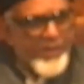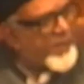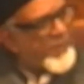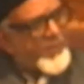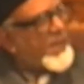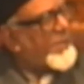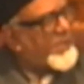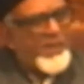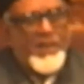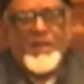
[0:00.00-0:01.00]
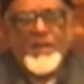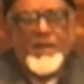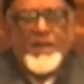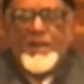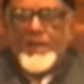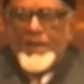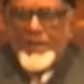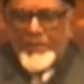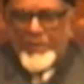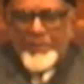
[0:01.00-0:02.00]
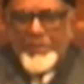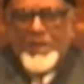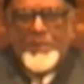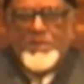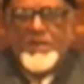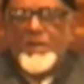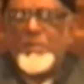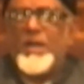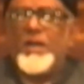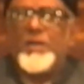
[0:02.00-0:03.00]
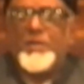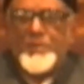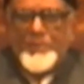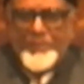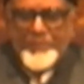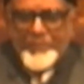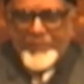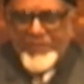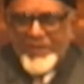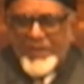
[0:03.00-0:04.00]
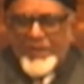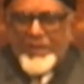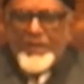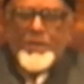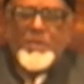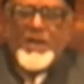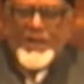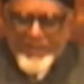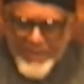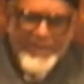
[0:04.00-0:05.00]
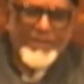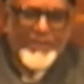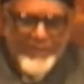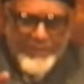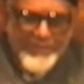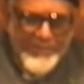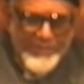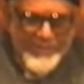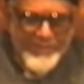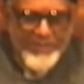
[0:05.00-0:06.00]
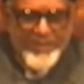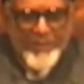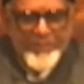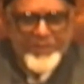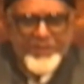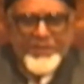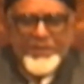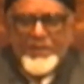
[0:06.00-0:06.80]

sometimes suddenly becomes a rebel a rebel against anything that is established